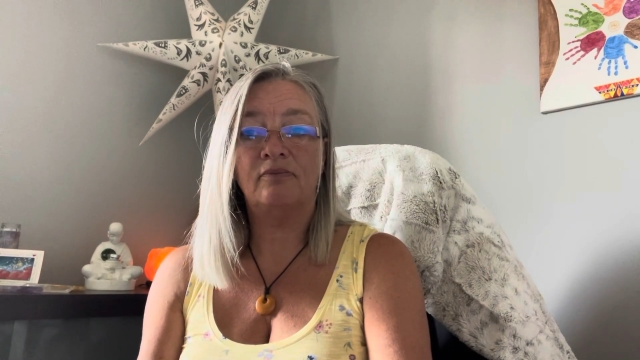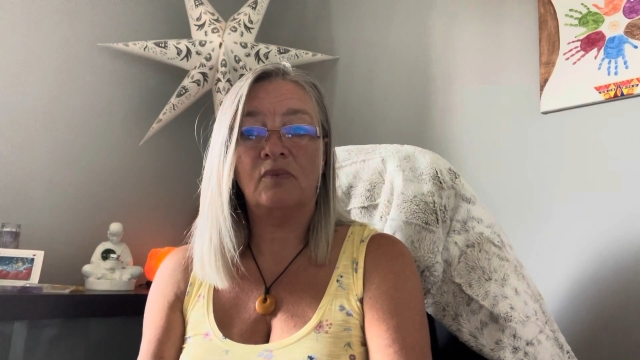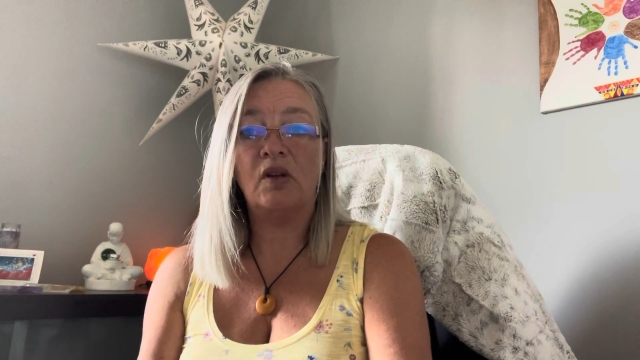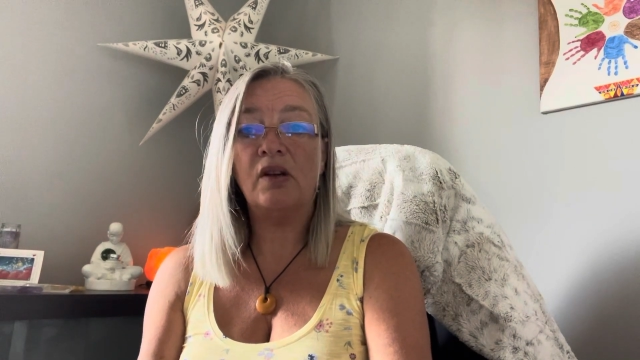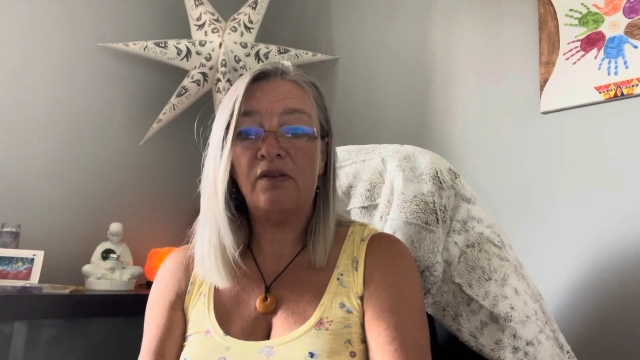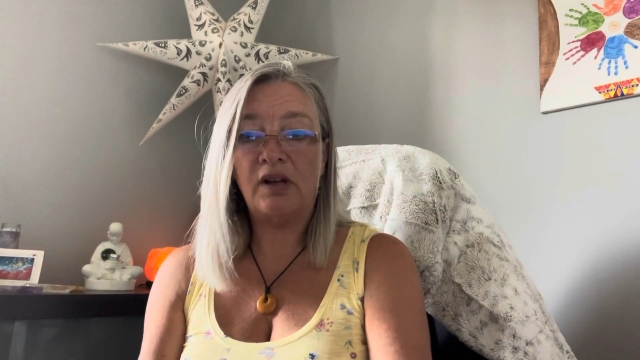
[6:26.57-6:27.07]

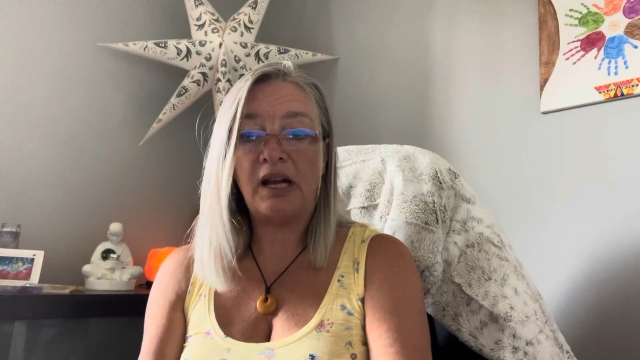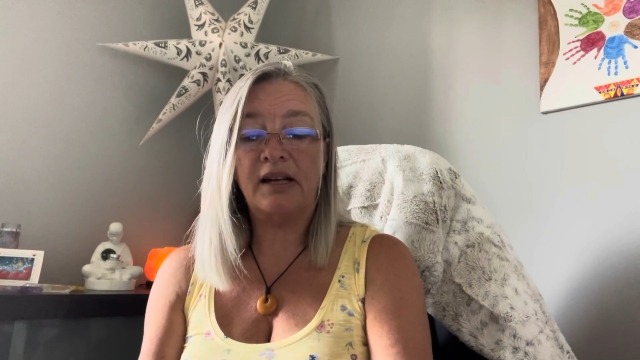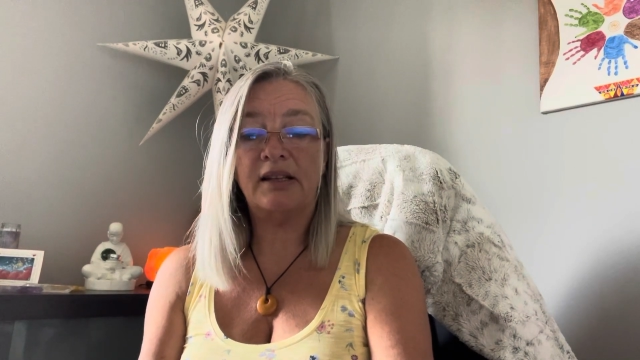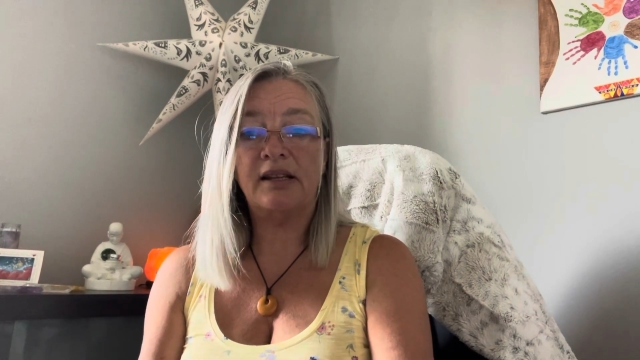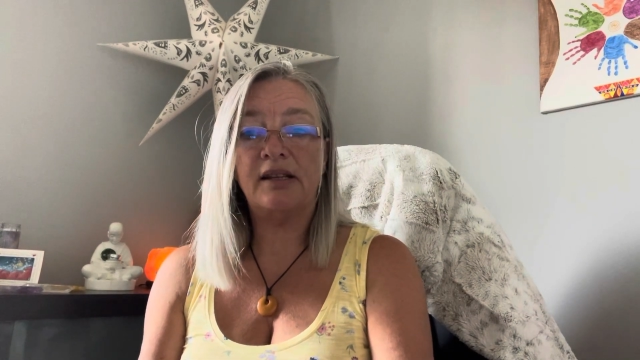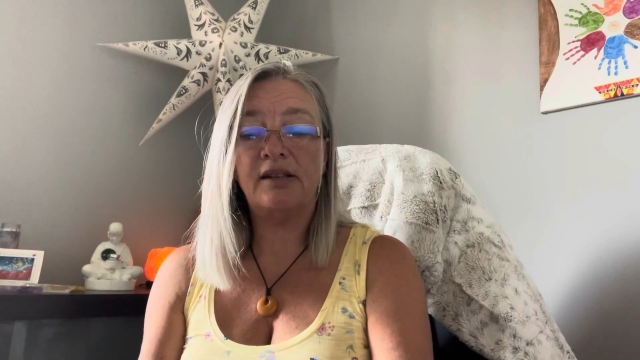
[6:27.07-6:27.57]
If you
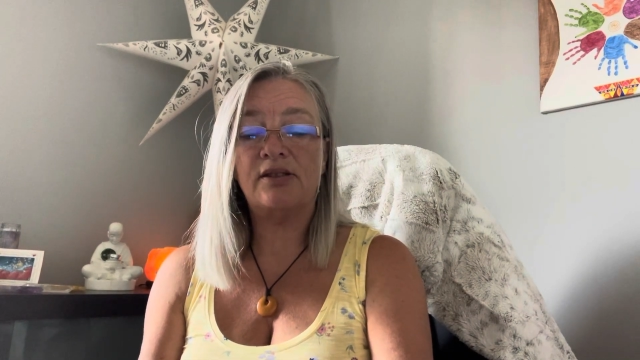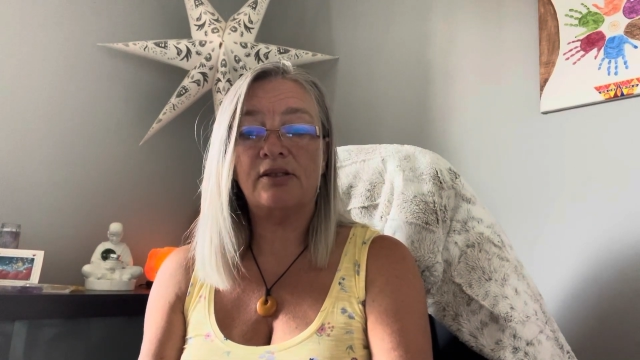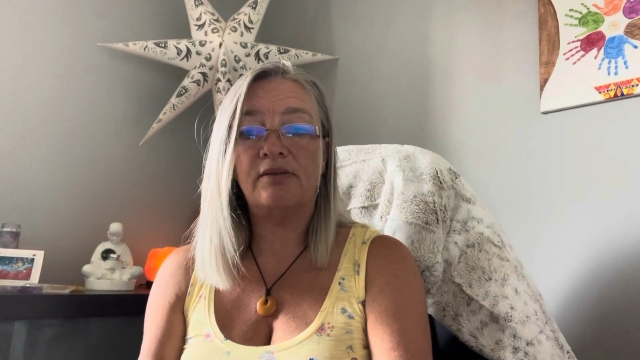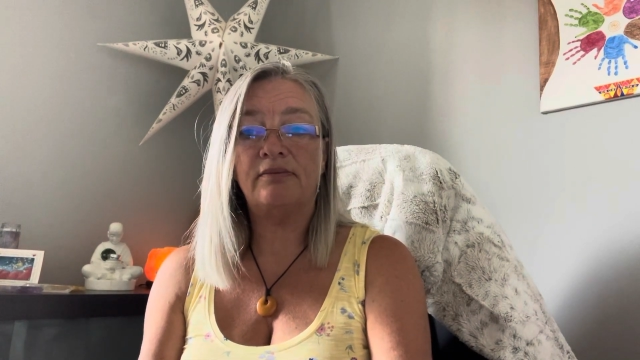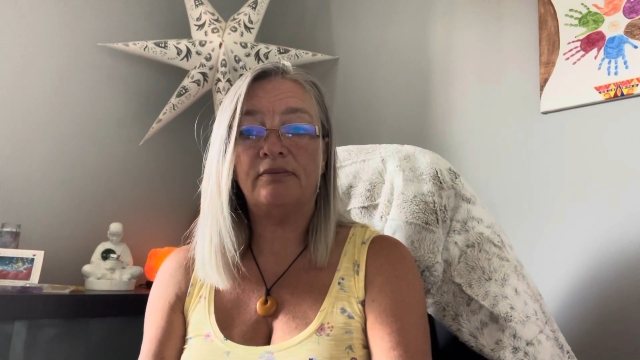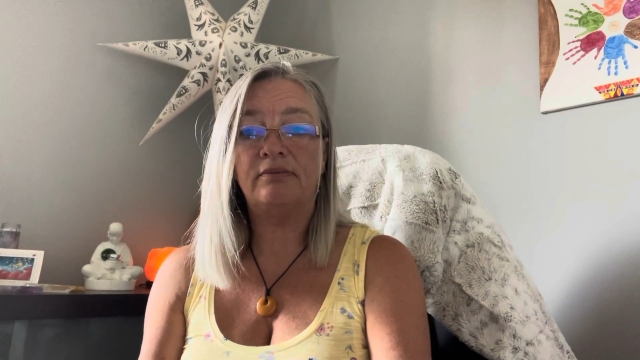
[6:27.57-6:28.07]
like this,
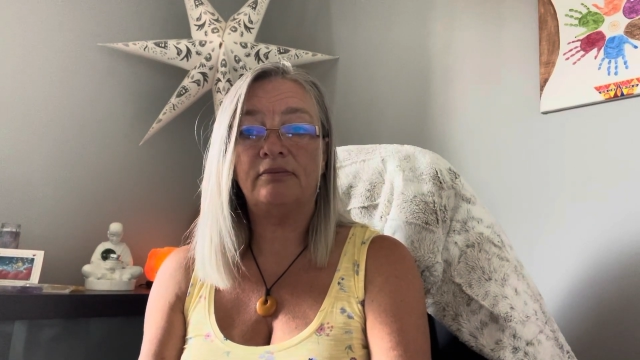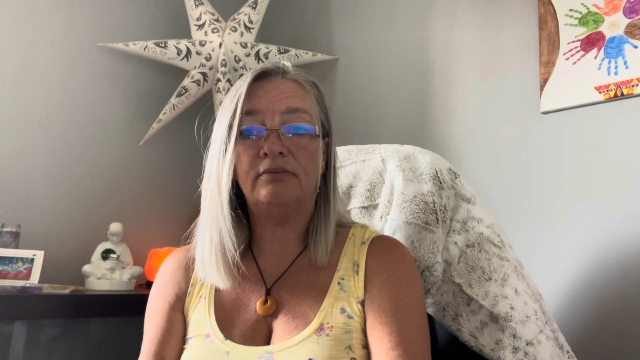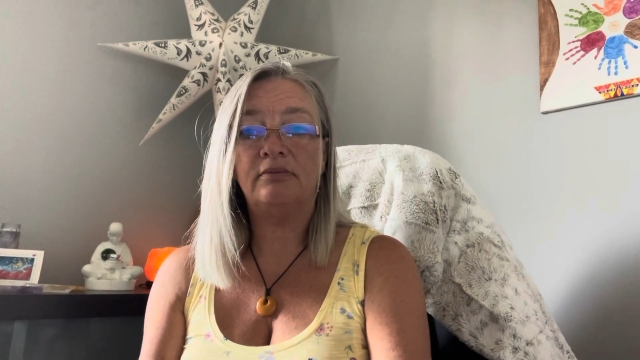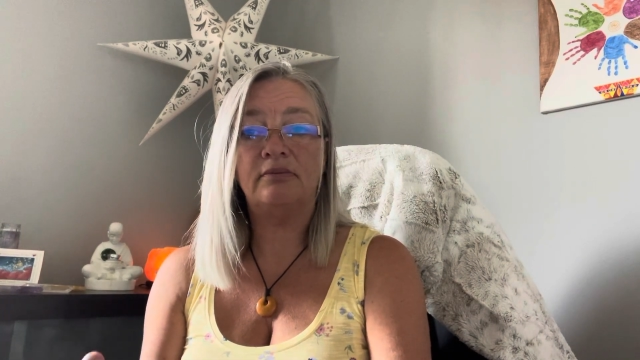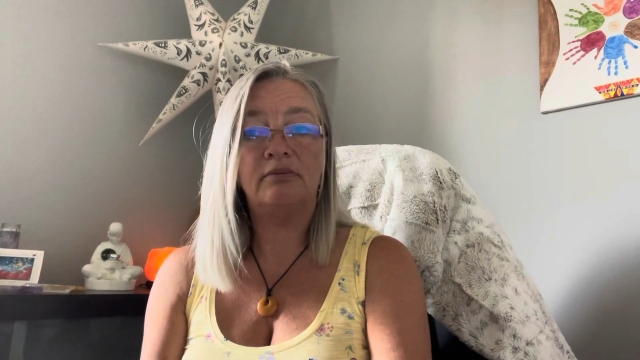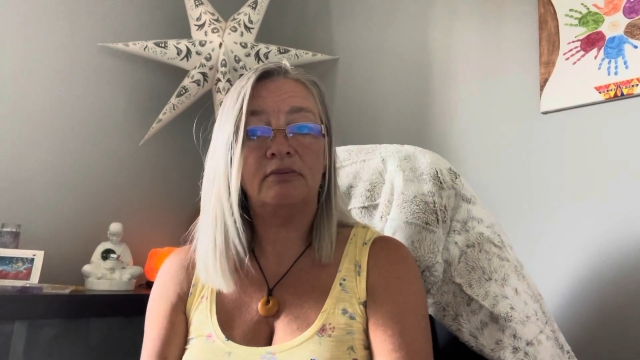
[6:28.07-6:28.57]

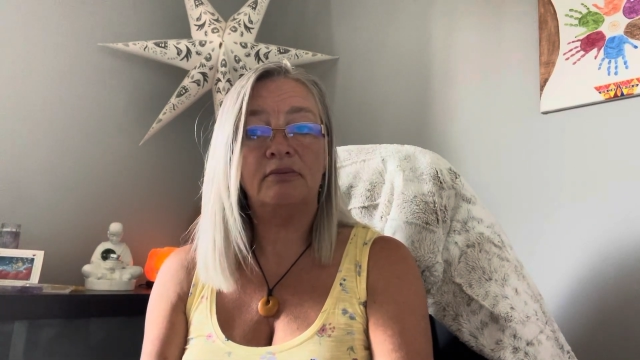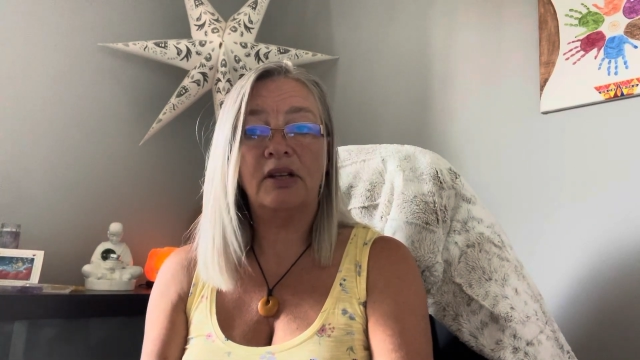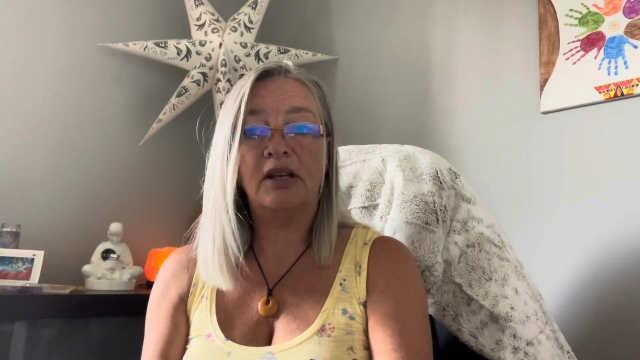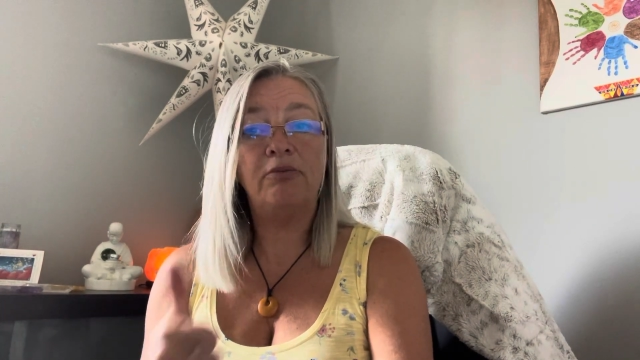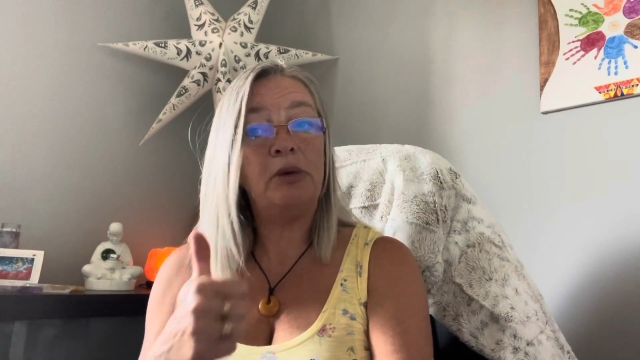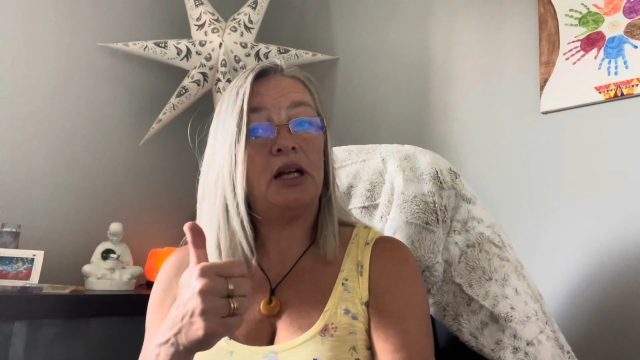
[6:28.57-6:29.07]

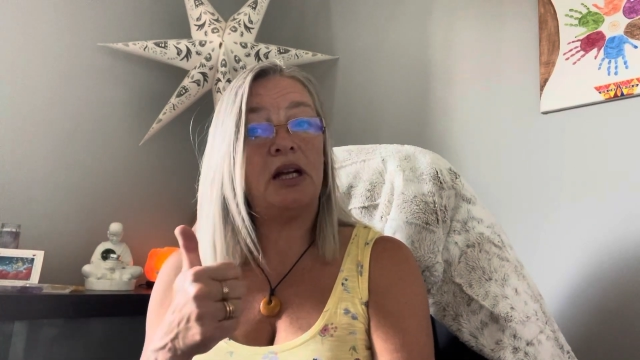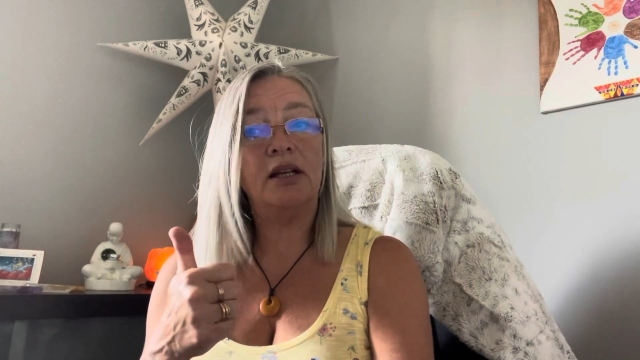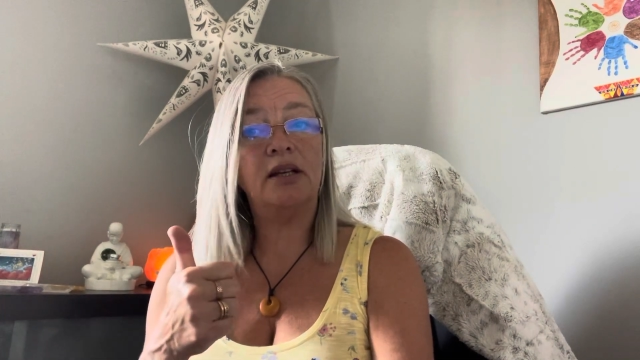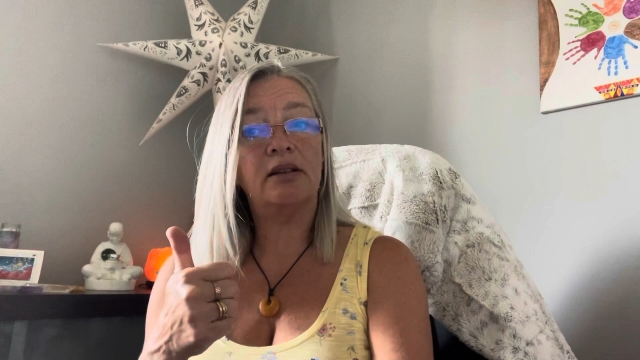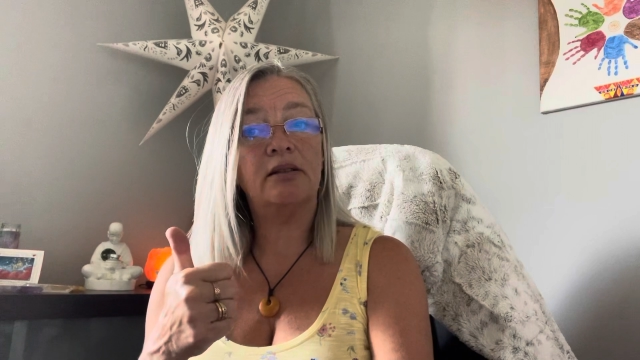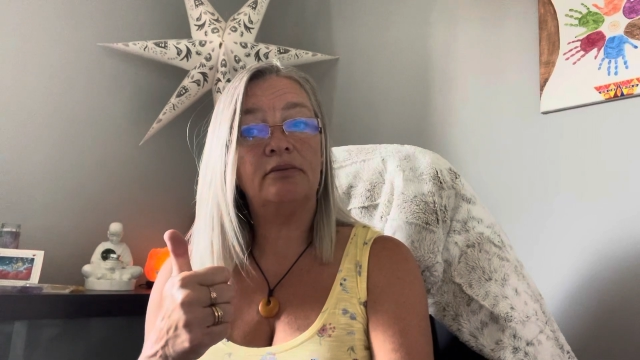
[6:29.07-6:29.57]
give me a
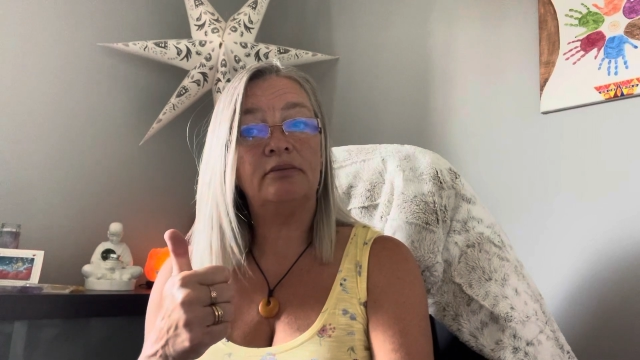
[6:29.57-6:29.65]
like.